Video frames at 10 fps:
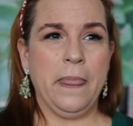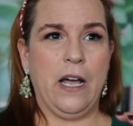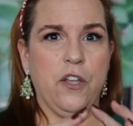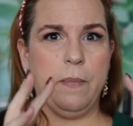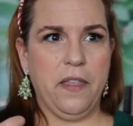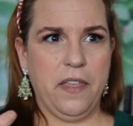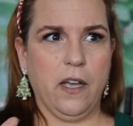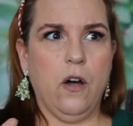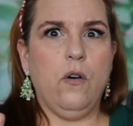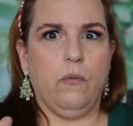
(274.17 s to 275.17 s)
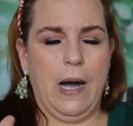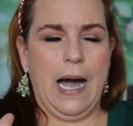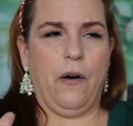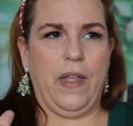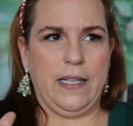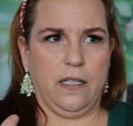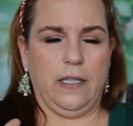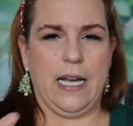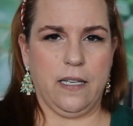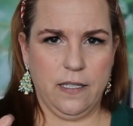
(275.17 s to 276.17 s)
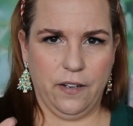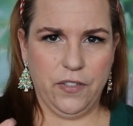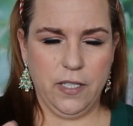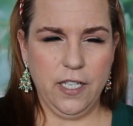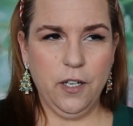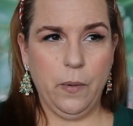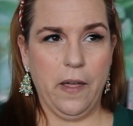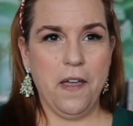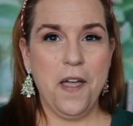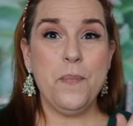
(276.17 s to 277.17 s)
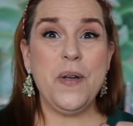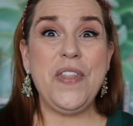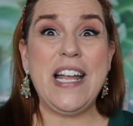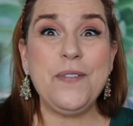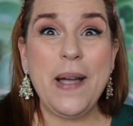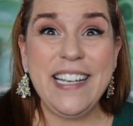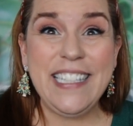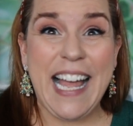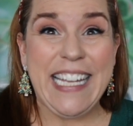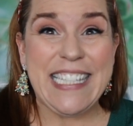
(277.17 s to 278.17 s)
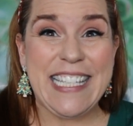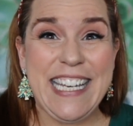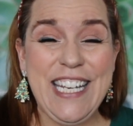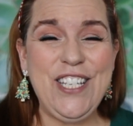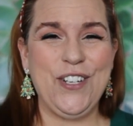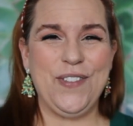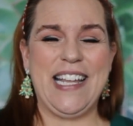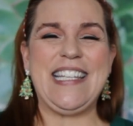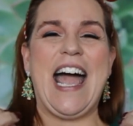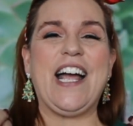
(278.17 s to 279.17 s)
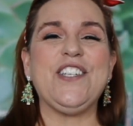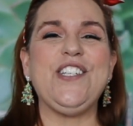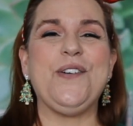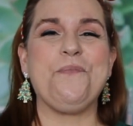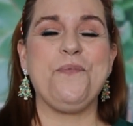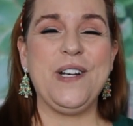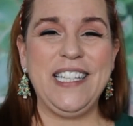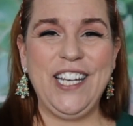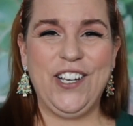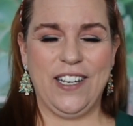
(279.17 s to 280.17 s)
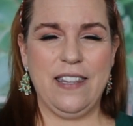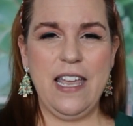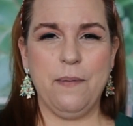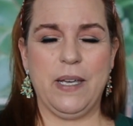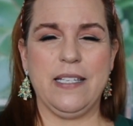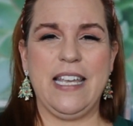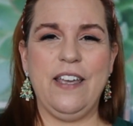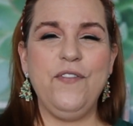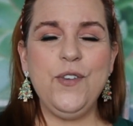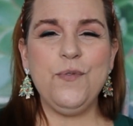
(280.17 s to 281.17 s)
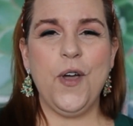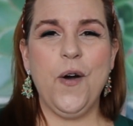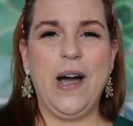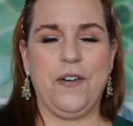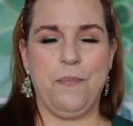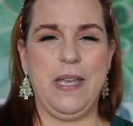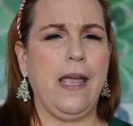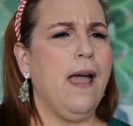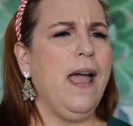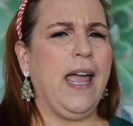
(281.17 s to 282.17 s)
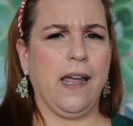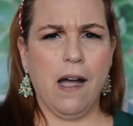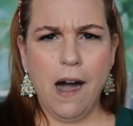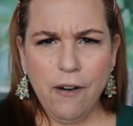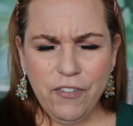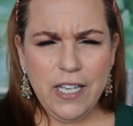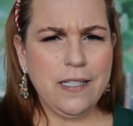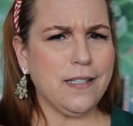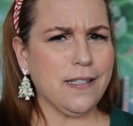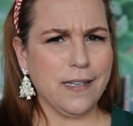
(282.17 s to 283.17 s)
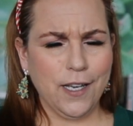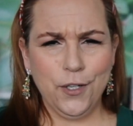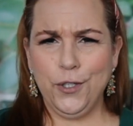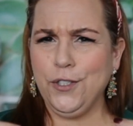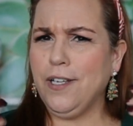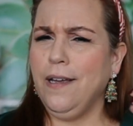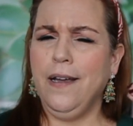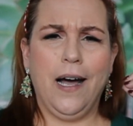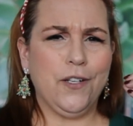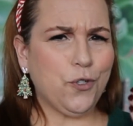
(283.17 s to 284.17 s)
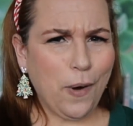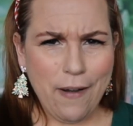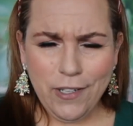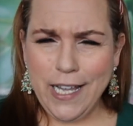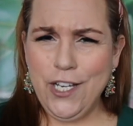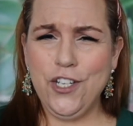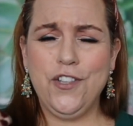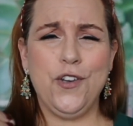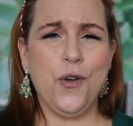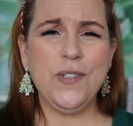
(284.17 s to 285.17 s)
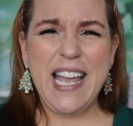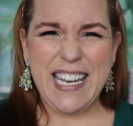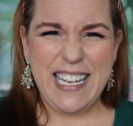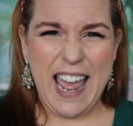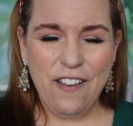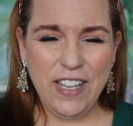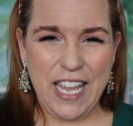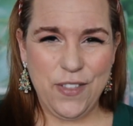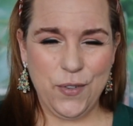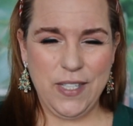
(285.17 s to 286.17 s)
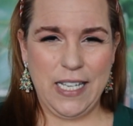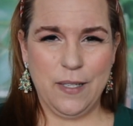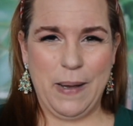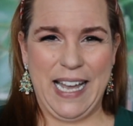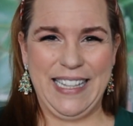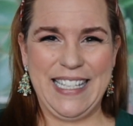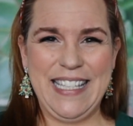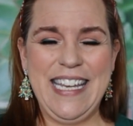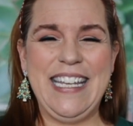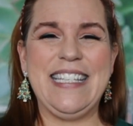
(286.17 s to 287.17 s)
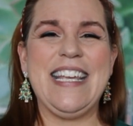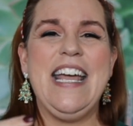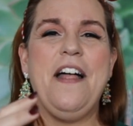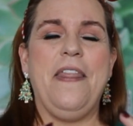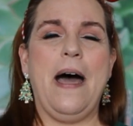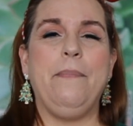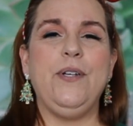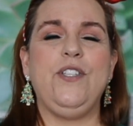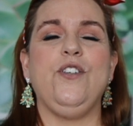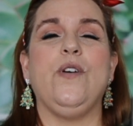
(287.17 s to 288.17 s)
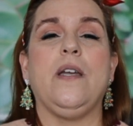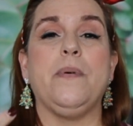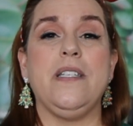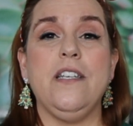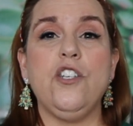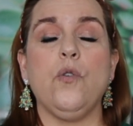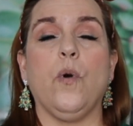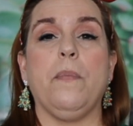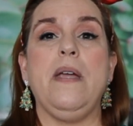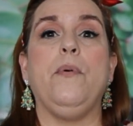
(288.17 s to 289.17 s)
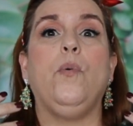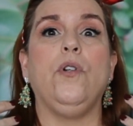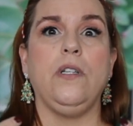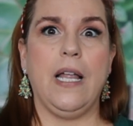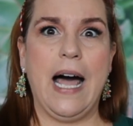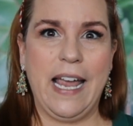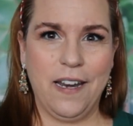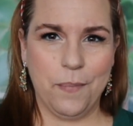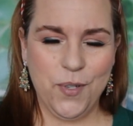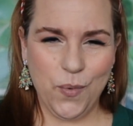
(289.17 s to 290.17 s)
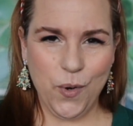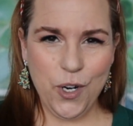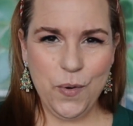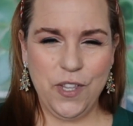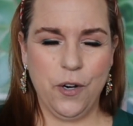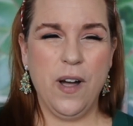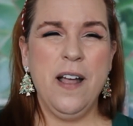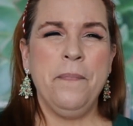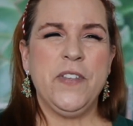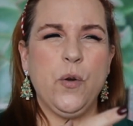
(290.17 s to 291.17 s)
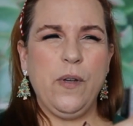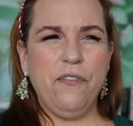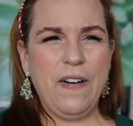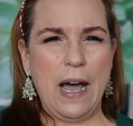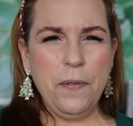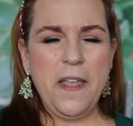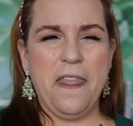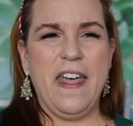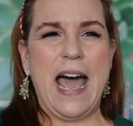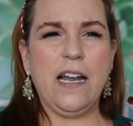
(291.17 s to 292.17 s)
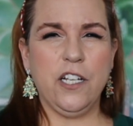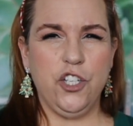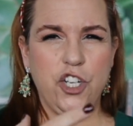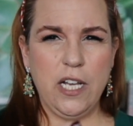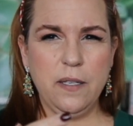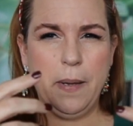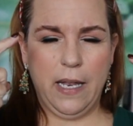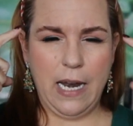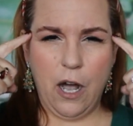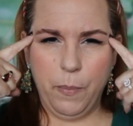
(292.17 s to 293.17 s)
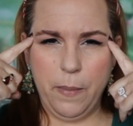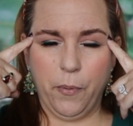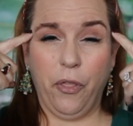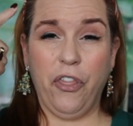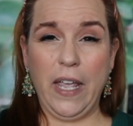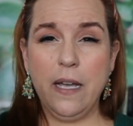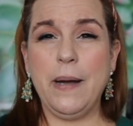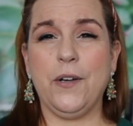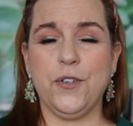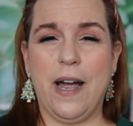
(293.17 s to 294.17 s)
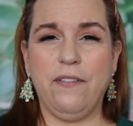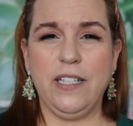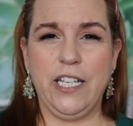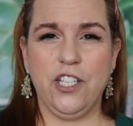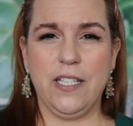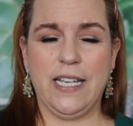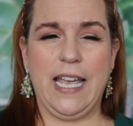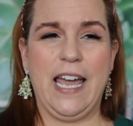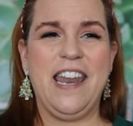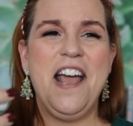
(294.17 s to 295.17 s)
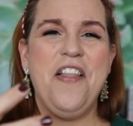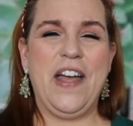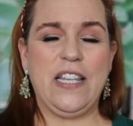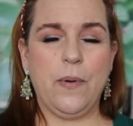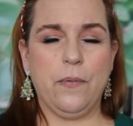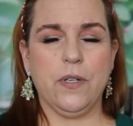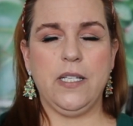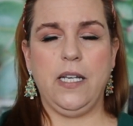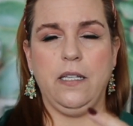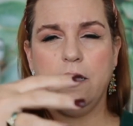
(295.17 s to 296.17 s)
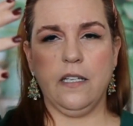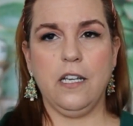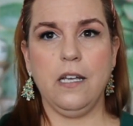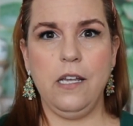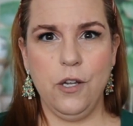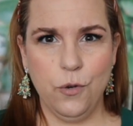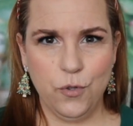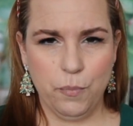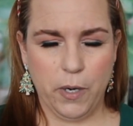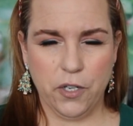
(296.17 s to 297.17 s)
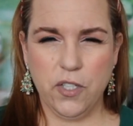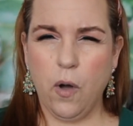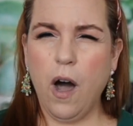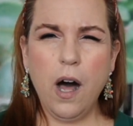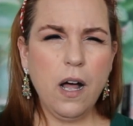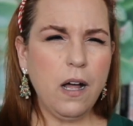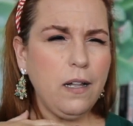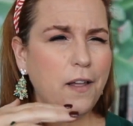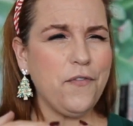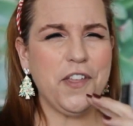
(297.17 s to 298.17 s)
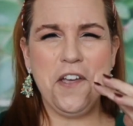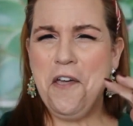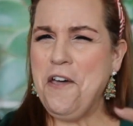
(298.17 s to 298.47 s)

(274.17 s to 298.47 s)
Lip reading: Now you might think, oh wow, that's a lot of stuff to deal with. But that's why clients need you. That's actually a really good thing, because if you know how to be a confident, skilled travel agent that knows how to navigate those things behind the scenes, that puts you in a position where people will line up to work with you. So we found that adjustment in how people think about travel agents again, that's why we're seeing this huge burst. So all of the